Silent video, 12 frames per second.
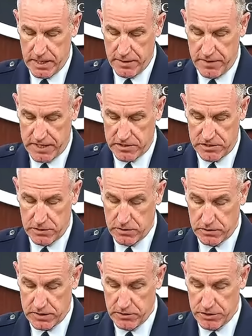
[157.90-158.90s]
Thanks to
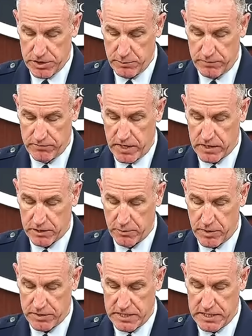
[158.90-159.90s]
the leadership of Dr.
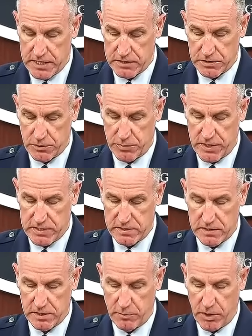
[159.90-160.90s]

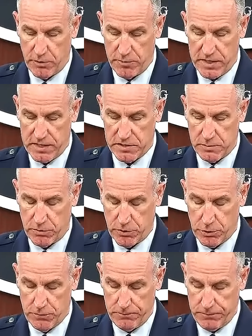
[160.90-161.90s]
Martinez-Lopez, the department has
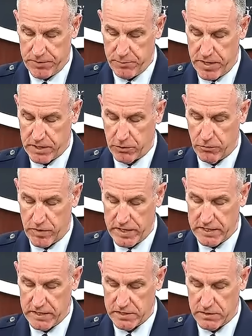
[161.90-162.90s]
improved the medical
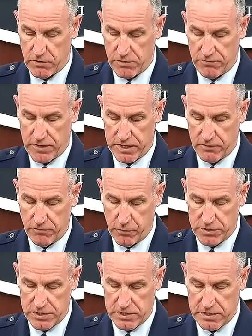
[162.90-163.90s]
readiness of our fighting
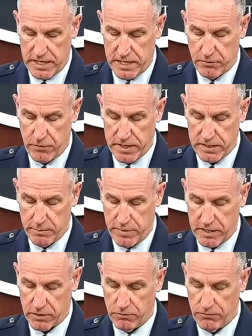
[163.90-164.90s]
forces and a ready
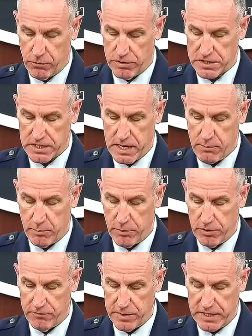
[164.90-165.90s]
medical force
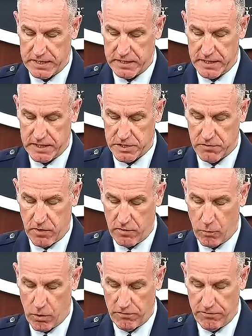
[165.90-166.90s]
capable of meeting the needs of
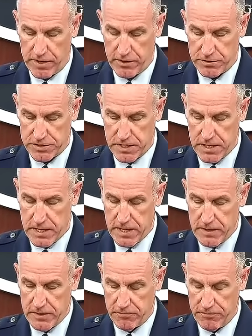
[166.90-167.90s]
our warfighters,
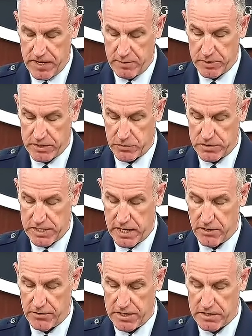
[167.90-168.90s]
their families,
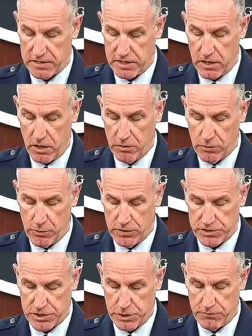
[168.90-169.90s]
retirees, and all who are
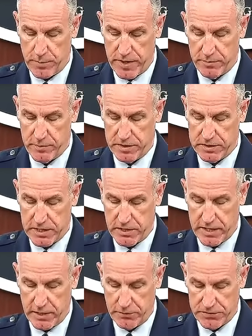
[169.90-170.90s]
served by the
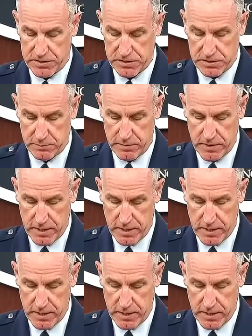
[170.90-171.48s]
military health system.